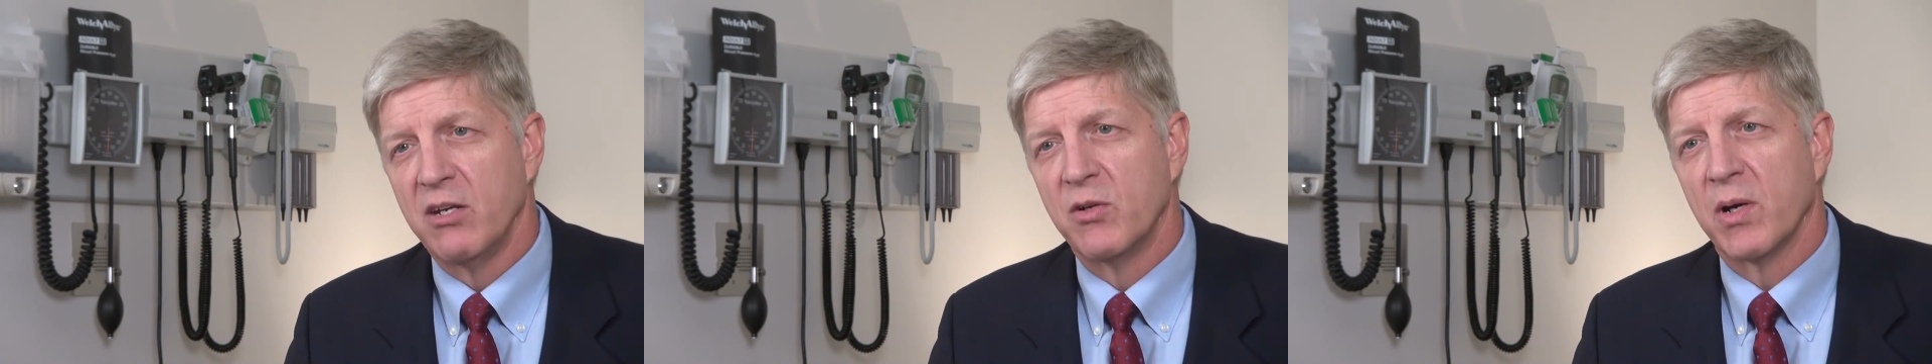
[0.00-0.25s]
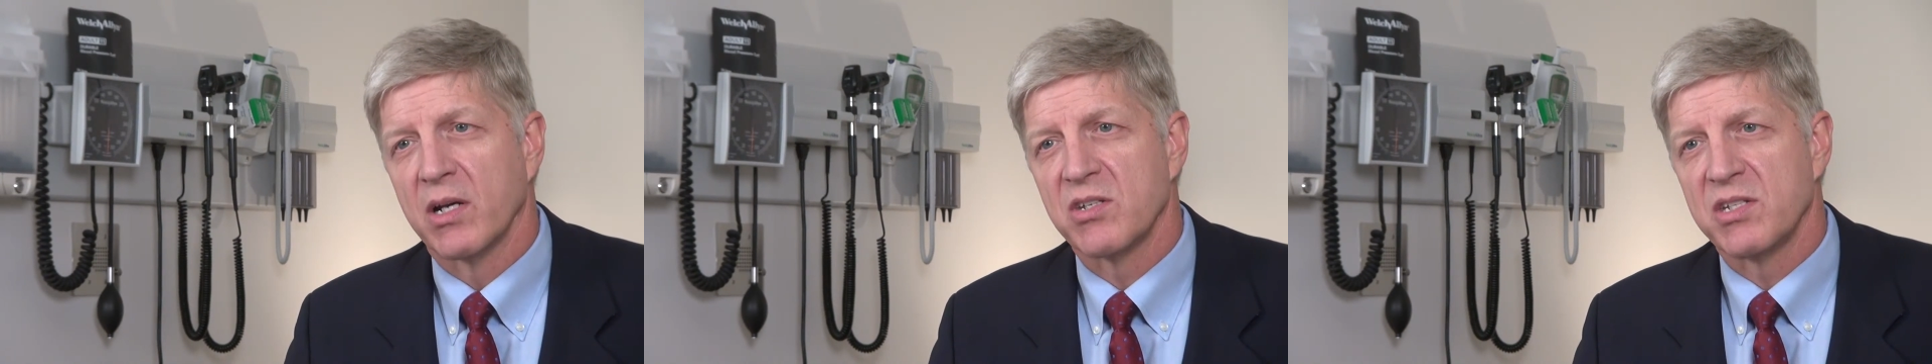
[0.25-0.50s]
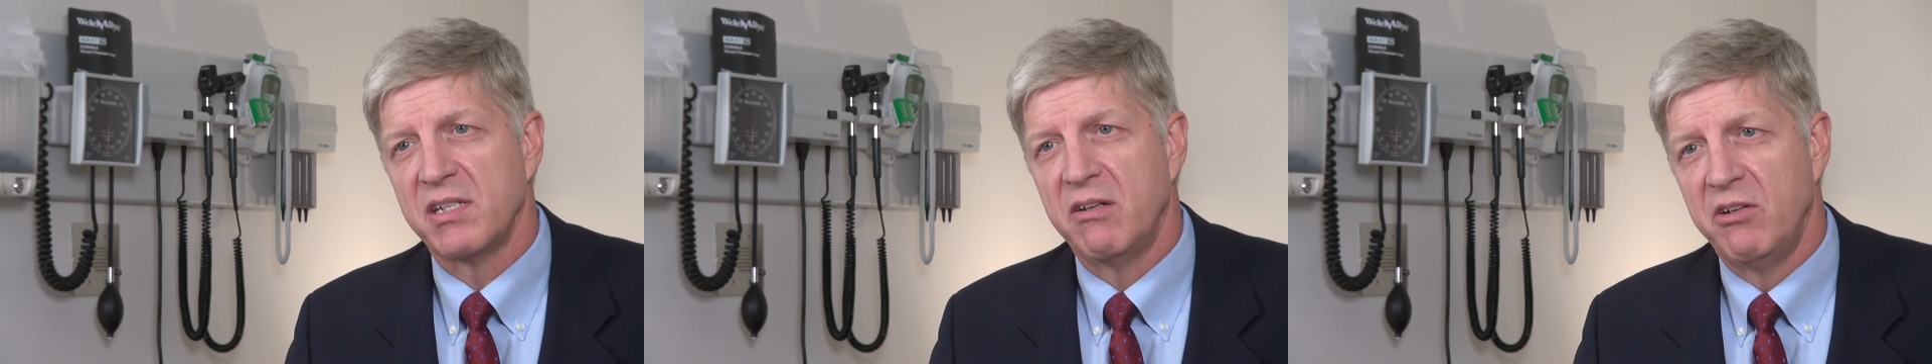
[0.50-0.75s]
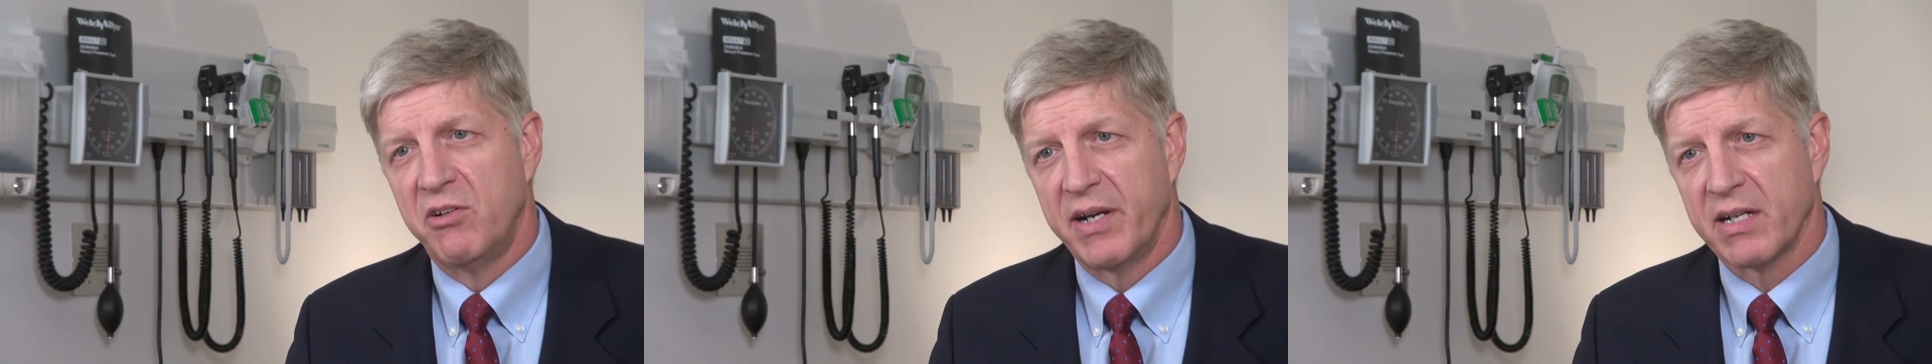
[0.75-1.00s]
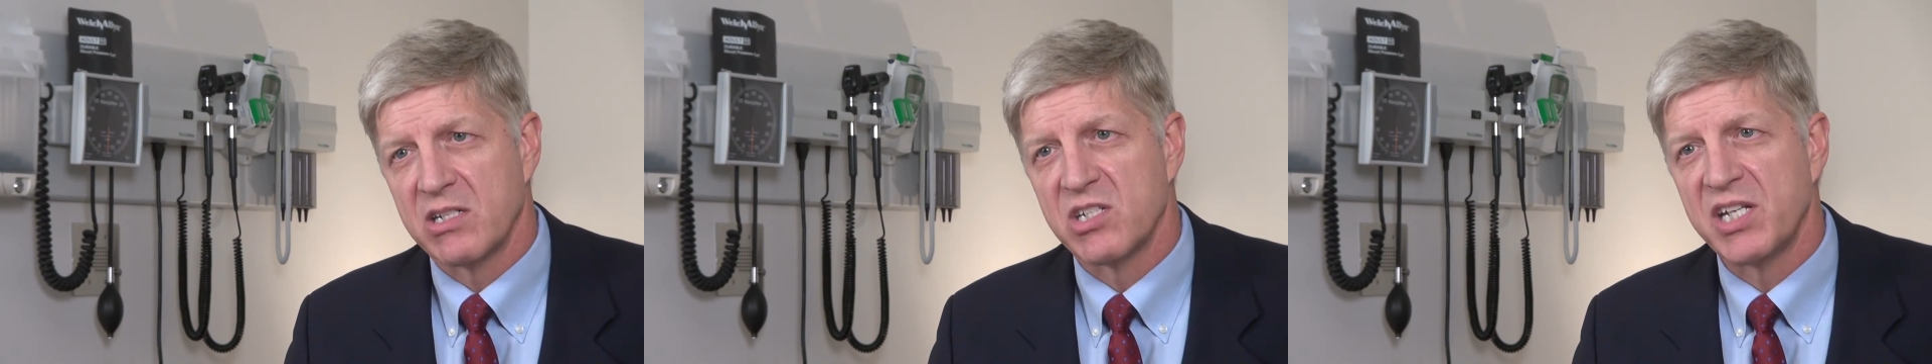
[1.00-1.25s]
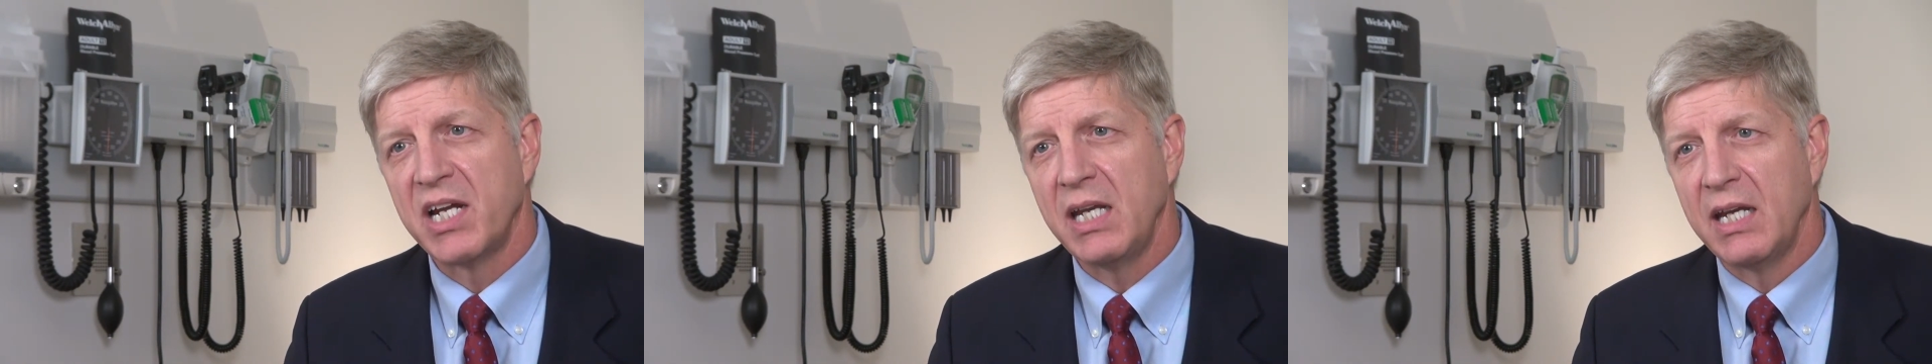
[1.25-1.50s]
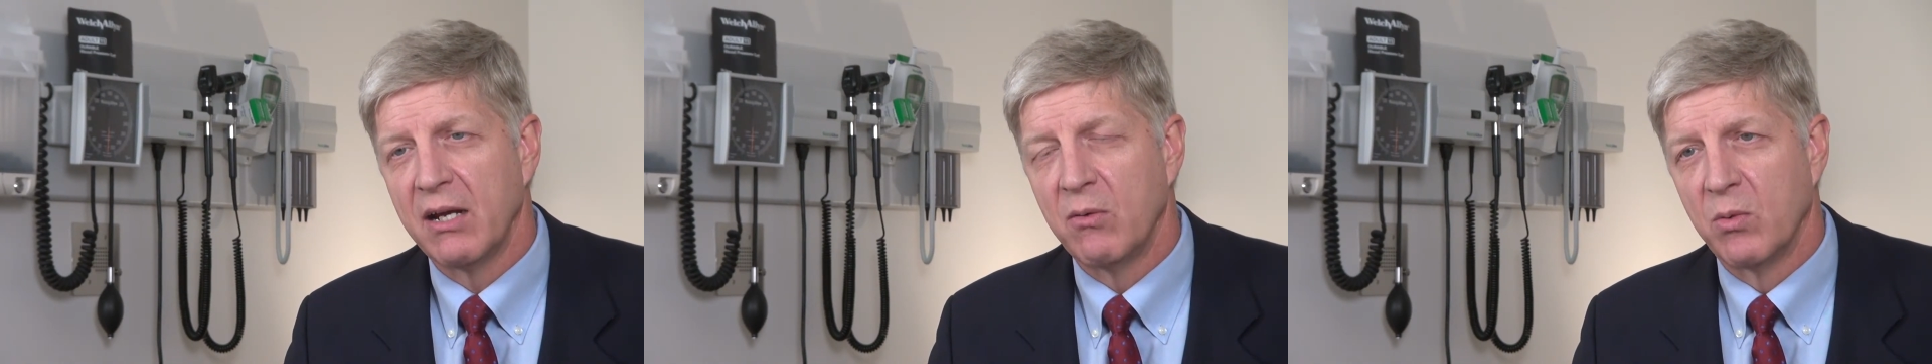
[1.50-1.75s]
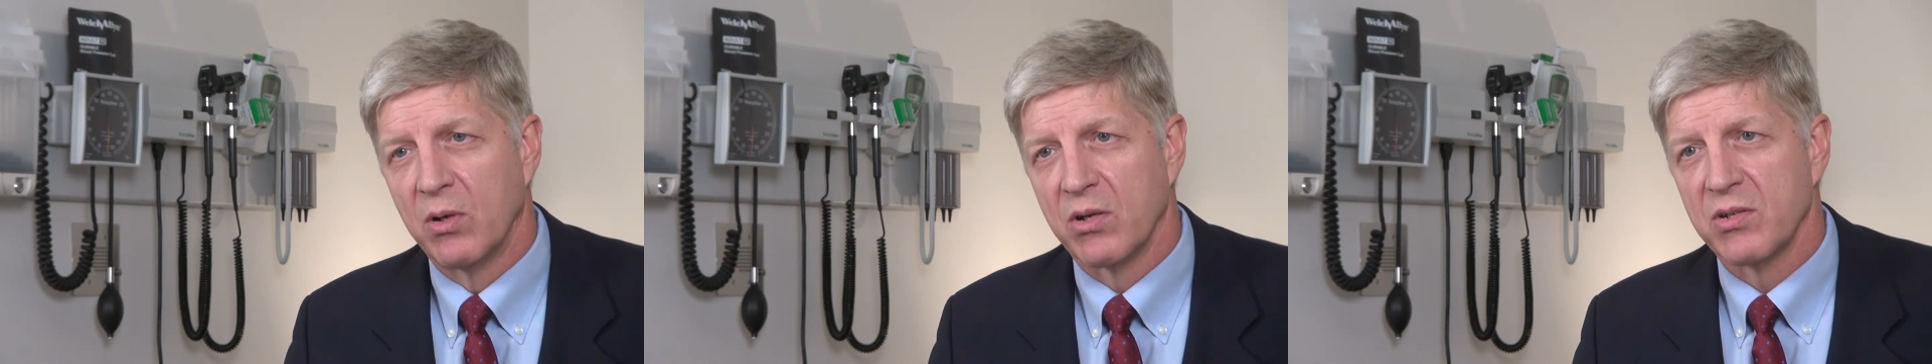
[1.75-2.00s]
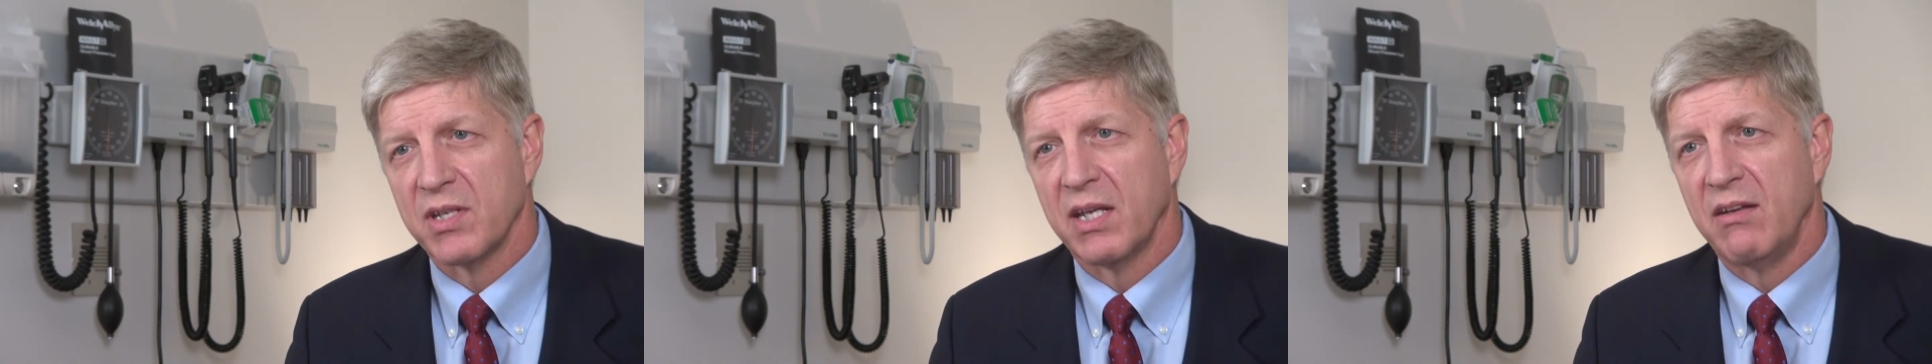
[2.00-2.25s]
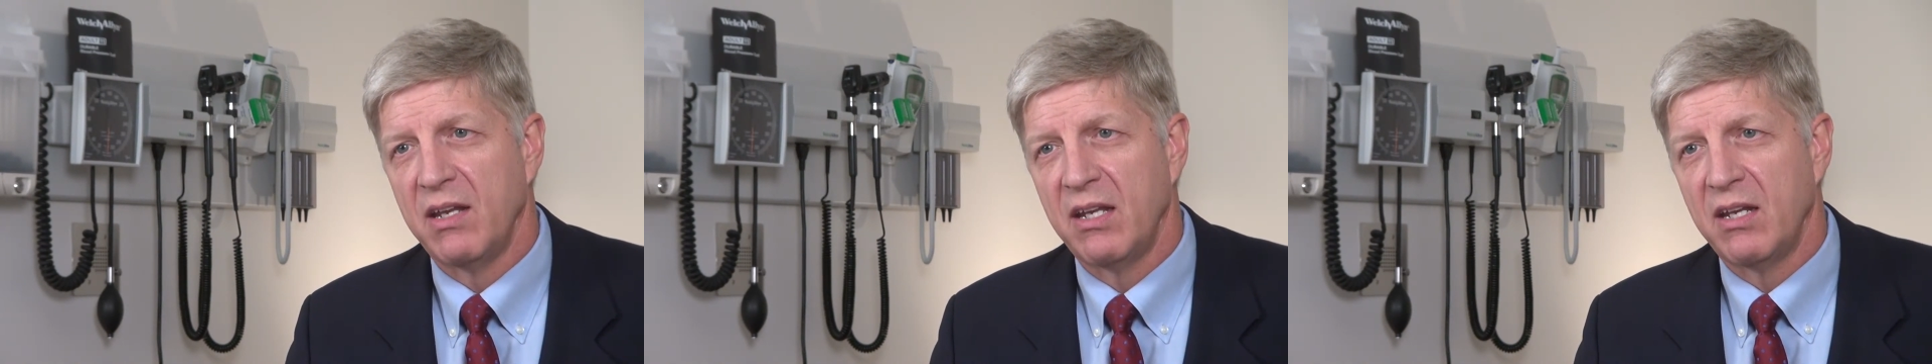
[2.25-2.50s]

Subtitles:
direct study networks that